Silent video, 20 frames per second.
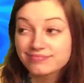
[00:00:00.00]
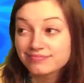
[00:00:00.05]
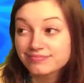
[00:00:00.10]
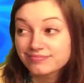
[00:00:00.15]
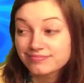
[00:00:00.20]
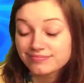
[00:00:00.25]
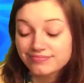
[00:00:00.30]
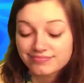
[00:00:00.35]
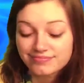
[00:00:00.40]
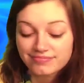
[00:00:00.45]

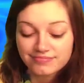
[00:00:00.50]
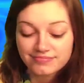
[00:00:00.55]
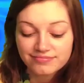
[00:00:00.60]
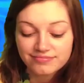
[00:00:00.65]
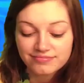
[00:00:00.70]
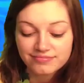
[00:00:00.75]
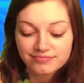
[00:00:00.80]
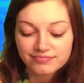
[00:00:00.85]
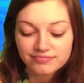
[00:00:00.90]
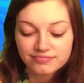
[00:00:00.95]

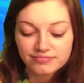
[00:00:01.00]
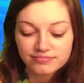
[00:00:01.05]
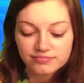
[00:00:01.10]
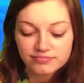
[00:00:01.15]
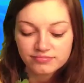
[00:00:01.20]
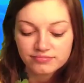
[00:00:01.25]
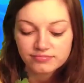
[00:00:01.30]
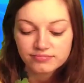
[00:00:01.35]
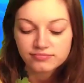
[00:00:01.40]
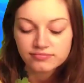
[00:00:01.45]

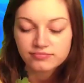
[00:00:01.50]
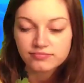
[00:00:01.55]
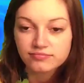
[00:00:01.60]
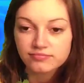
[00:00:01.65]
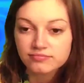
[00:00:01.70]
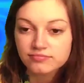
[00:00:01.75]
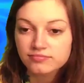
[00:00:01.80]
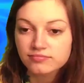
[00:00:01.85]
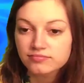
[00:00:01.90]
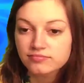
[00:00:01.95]

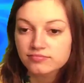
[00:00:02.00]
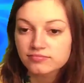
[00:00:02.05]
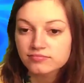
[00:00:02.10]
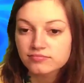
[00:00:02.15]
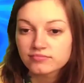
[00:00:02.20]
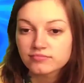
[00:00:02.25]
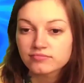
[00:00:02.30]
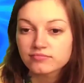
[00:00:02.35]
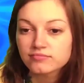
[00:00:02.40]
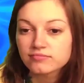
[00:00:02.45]

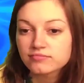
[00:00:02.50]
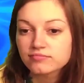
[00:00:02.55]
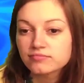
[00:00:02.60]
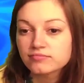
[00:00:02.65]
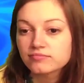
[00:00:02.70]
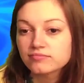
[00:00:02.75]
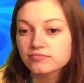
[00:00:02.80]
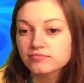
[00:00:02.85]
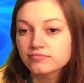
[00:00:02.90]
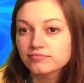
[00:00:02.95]

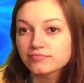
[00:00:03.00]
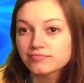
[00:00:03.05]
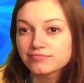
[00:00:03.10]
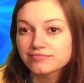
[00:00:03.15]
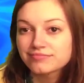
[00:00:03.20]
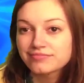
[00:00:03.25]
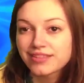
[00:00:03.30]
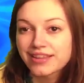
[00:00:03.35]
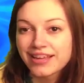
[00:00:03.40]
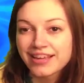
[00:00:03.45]

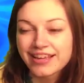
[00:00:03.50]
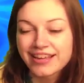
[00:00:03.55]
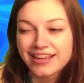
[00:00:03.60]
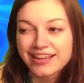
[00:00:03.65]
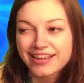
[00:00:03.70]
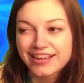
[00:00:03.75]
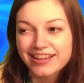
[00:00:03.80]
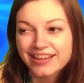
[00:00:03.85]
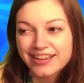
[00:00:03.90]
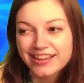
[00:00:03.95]

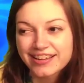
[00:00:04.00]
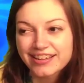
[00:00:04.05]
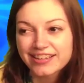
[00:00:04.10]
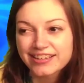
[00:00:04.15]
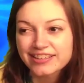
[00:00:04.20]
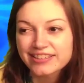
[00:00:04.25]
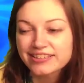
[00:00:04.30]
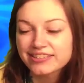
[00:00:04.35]
(not speaking)